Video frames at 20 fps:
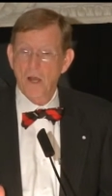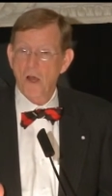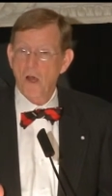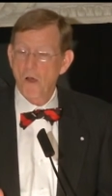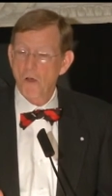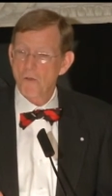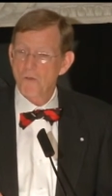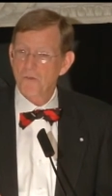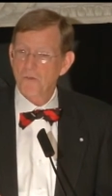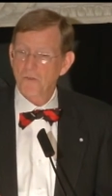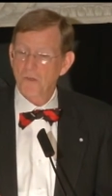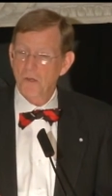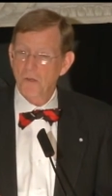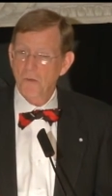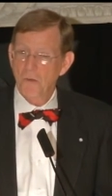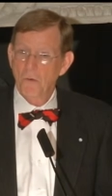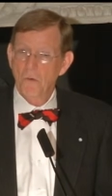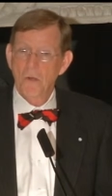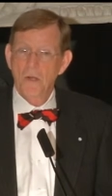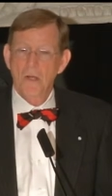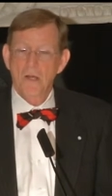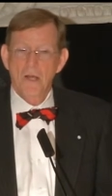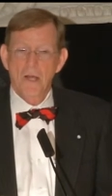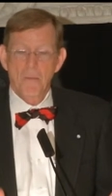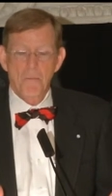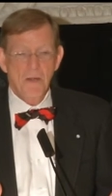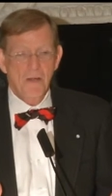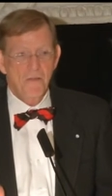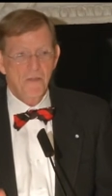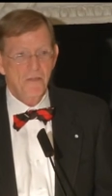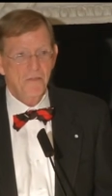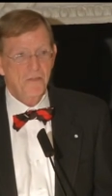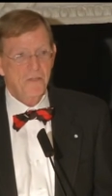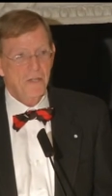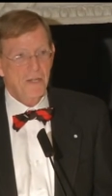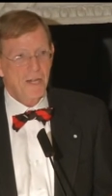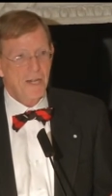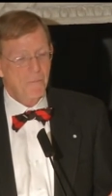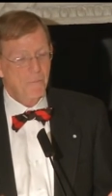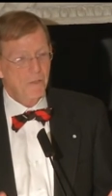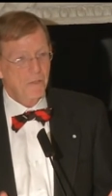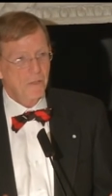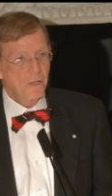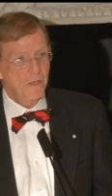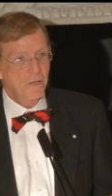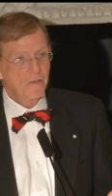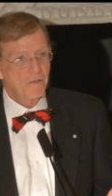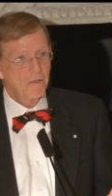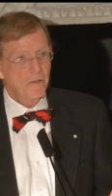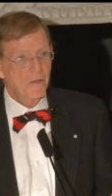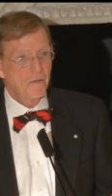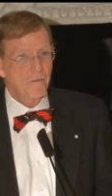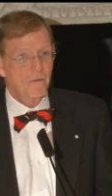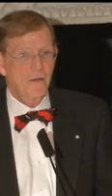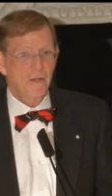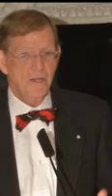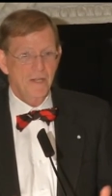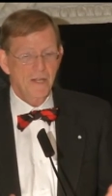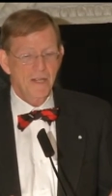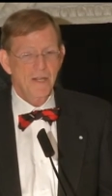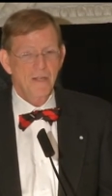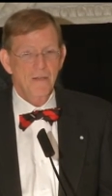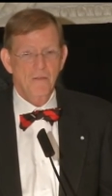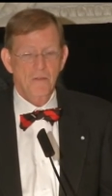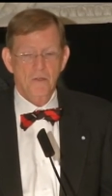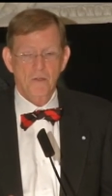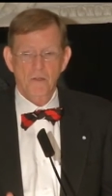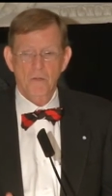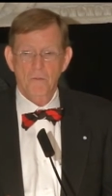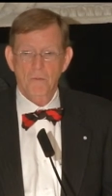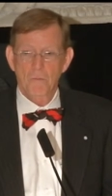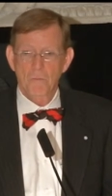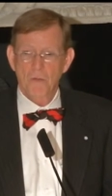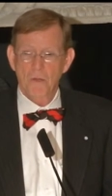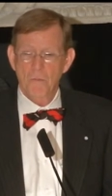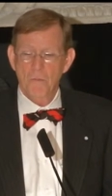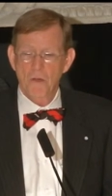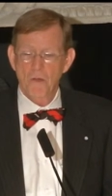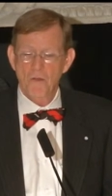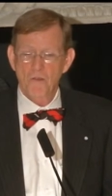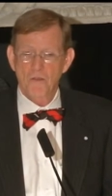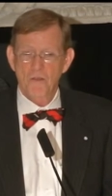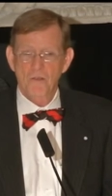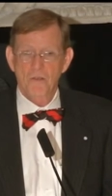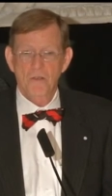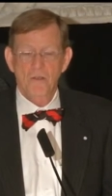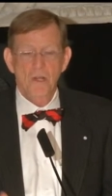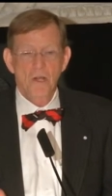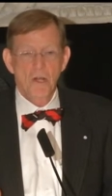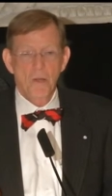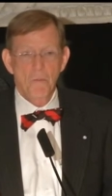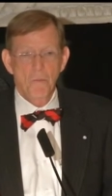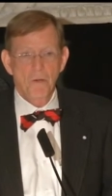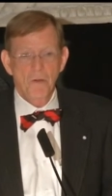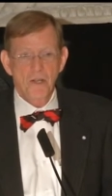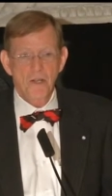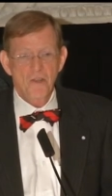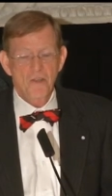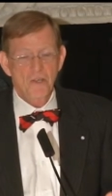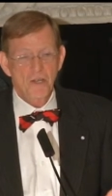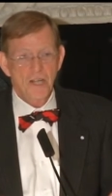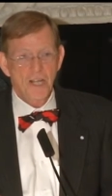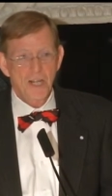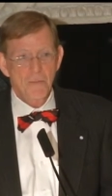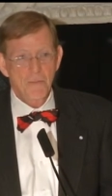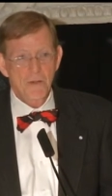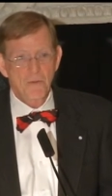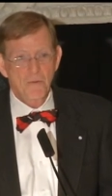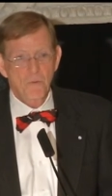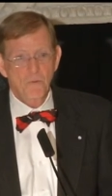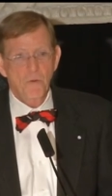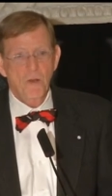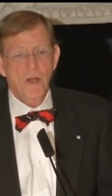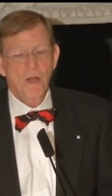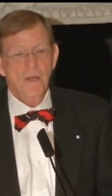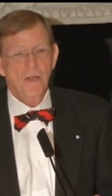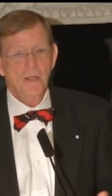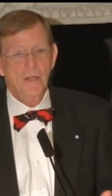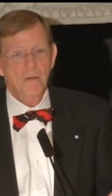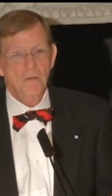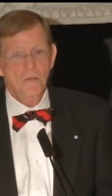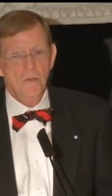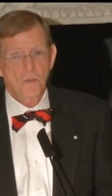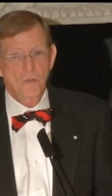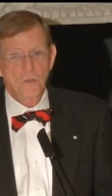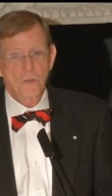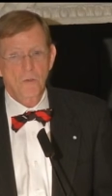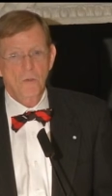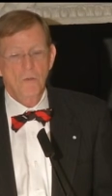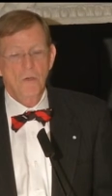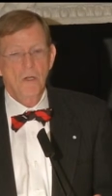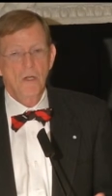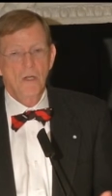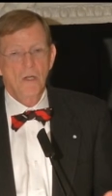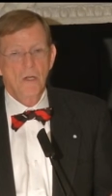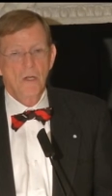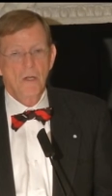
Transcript: Also, by this time, because of, again, the commotions, militia had been flocking to